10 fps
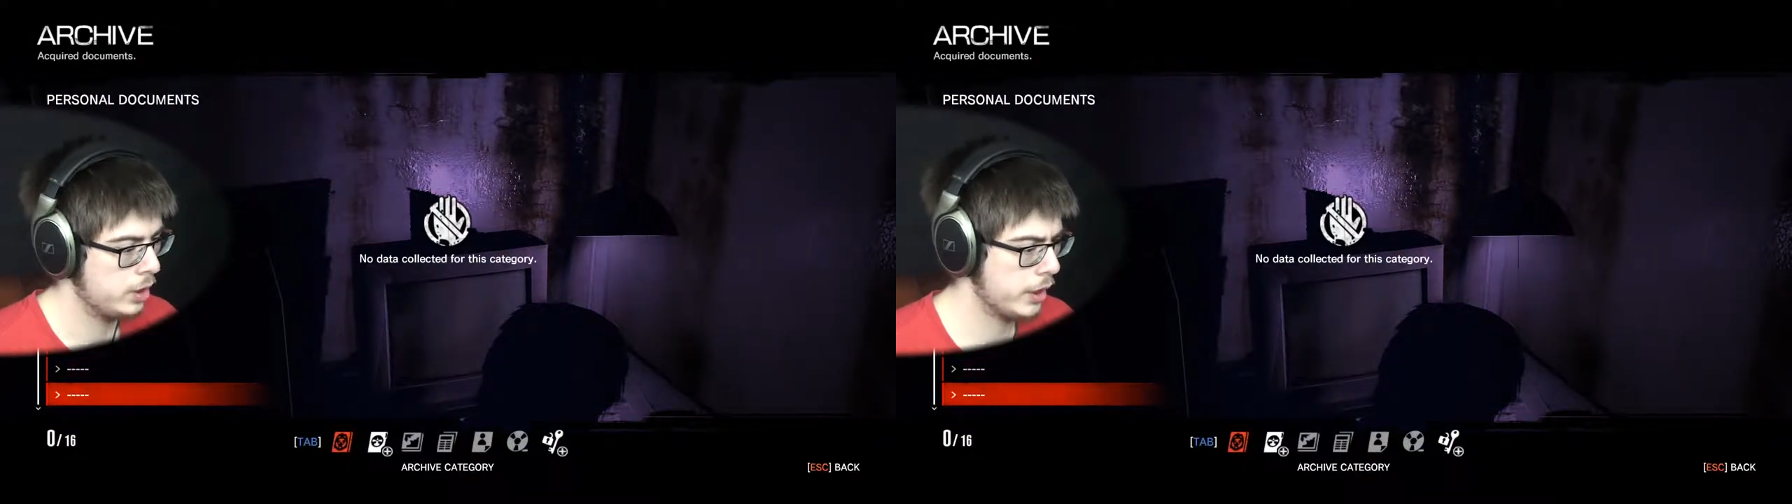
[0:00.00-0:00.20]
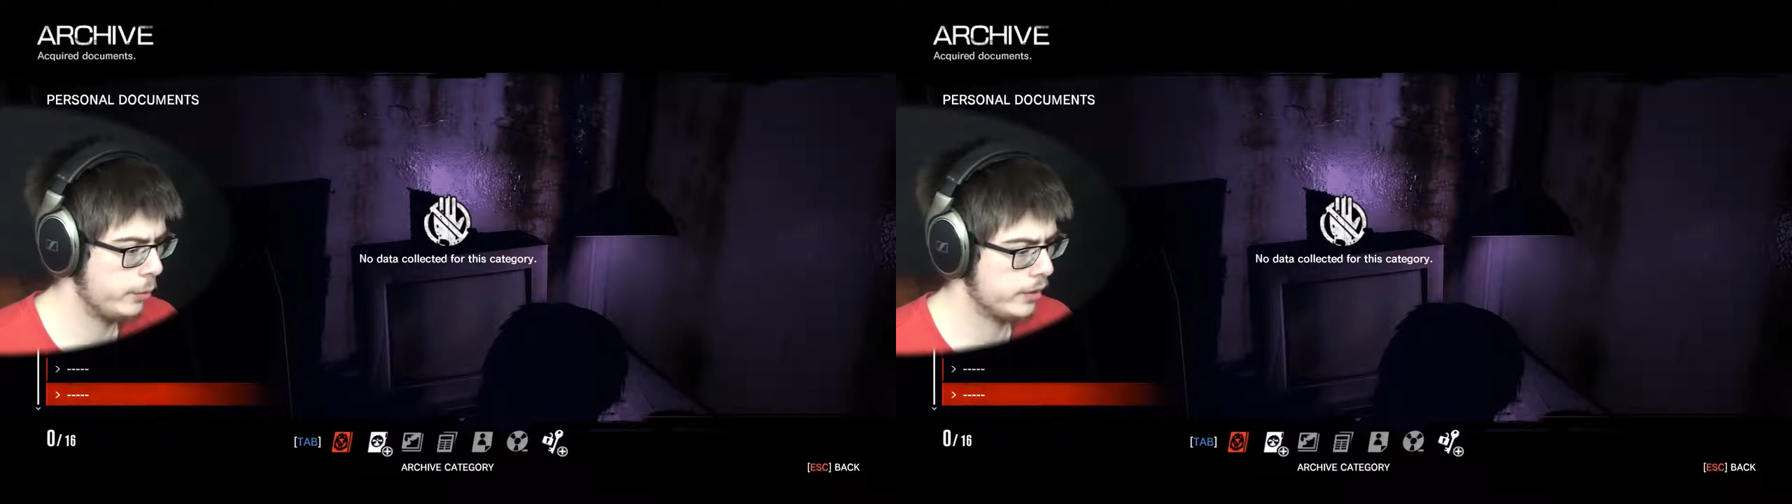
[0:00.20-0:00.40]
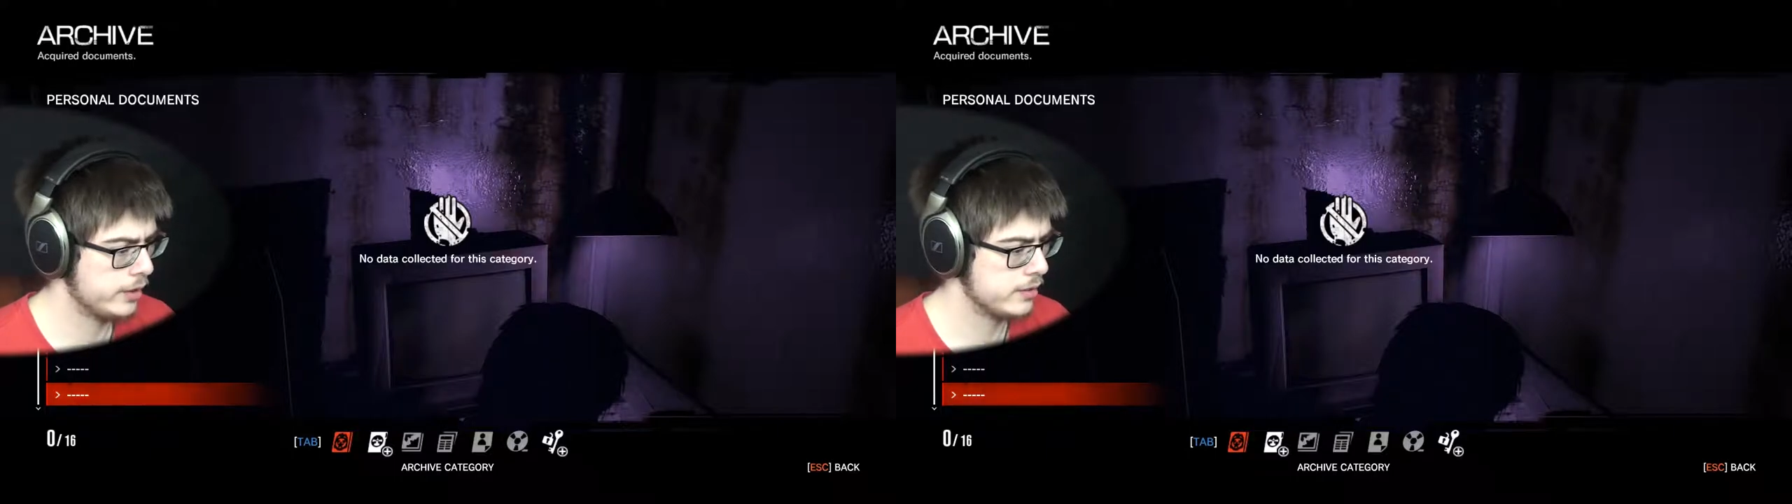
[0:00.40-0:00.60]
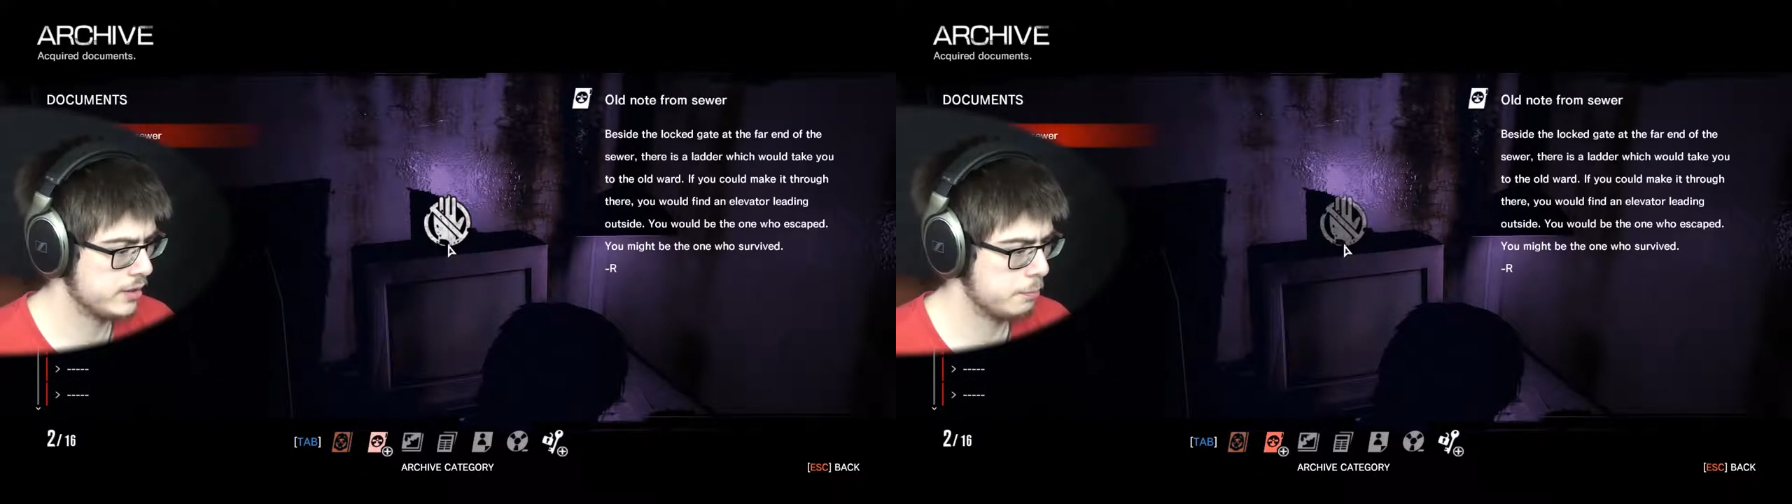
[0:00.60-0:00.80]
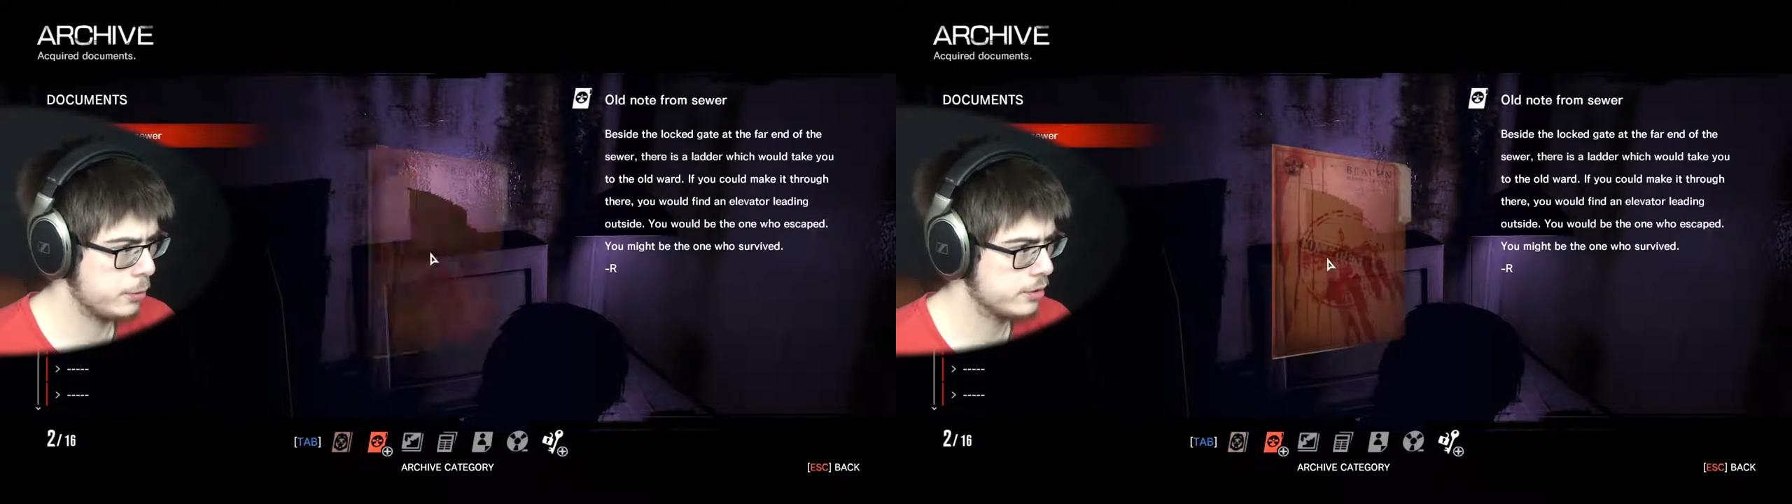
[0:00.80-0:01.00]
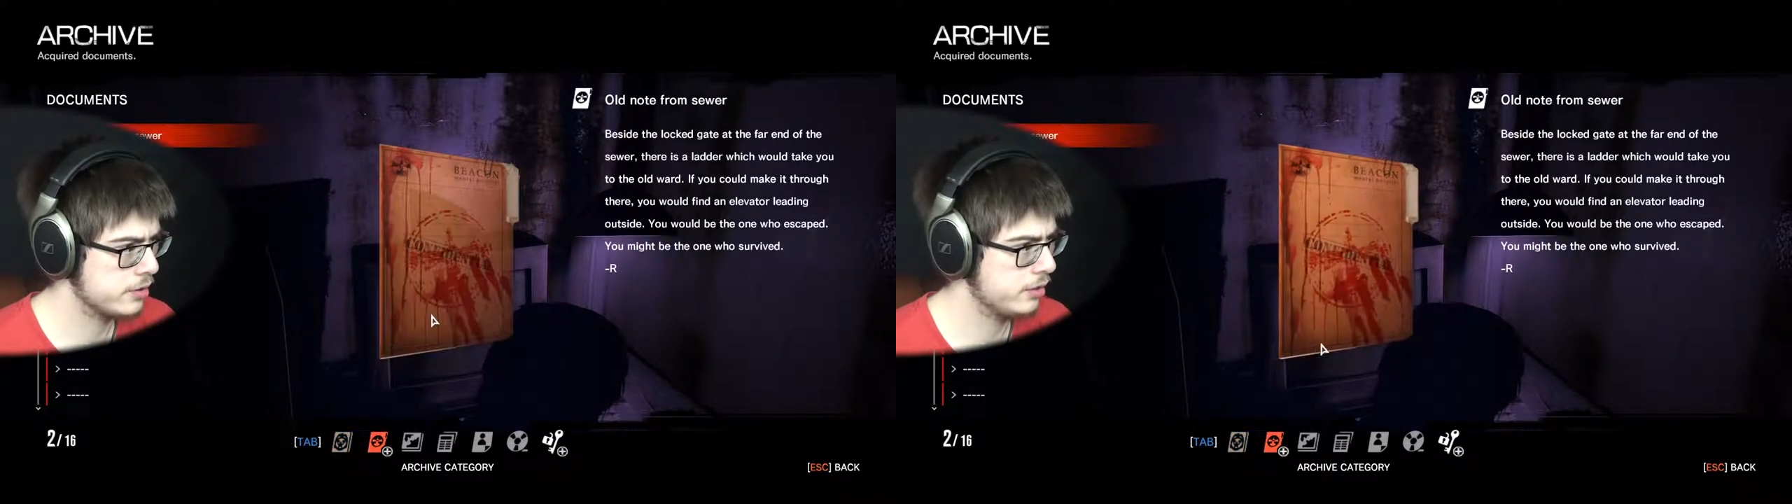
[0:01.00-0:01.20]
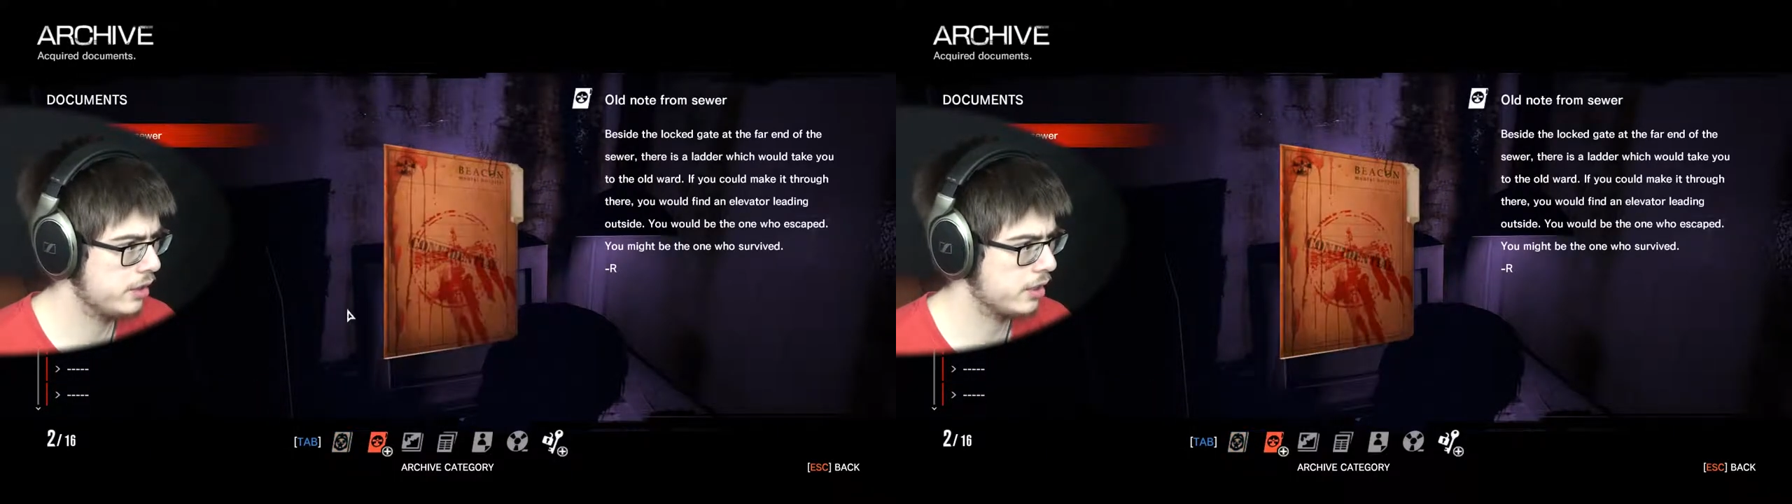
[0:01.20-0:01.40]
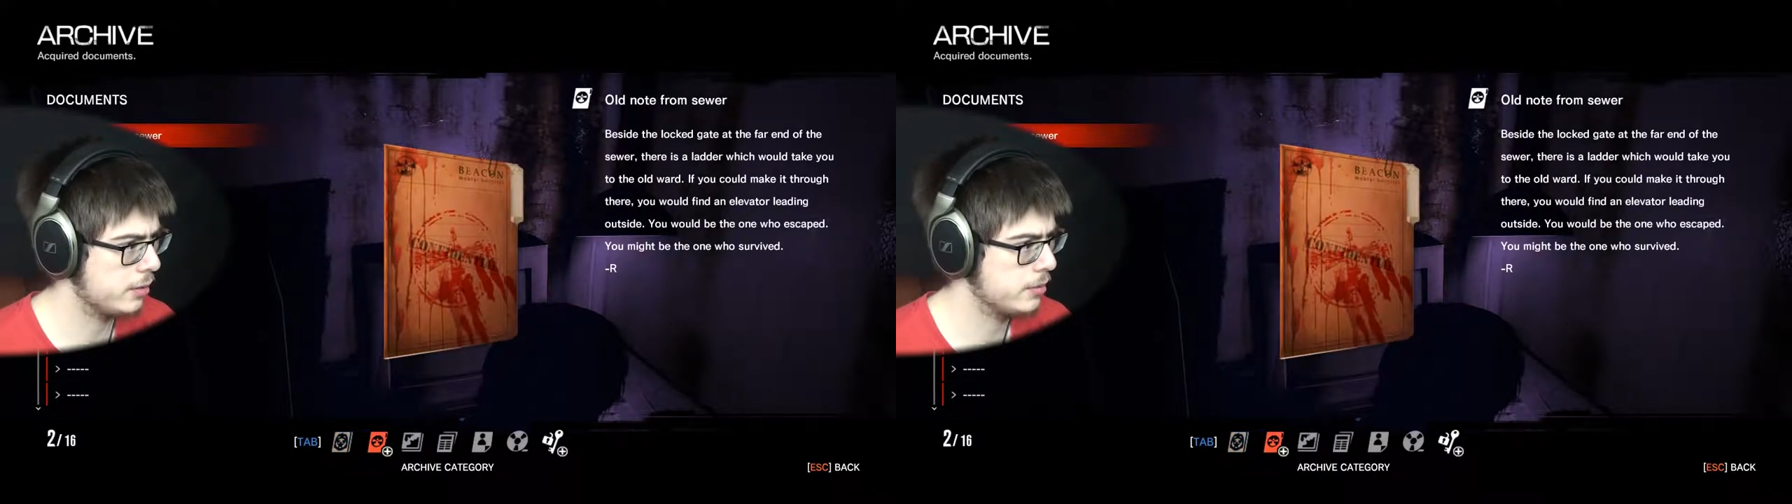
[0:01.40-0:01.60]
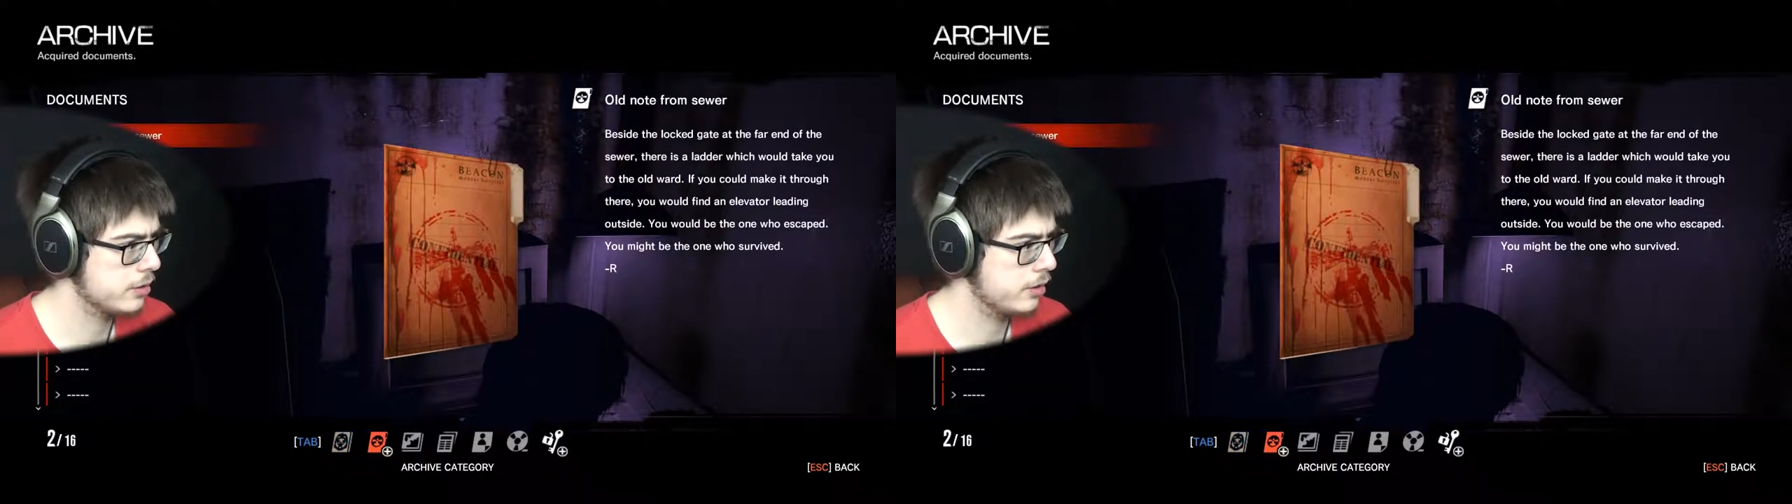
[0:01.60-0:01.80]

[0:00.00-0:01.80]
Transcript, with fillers: Okay, wait, this is the personal documents.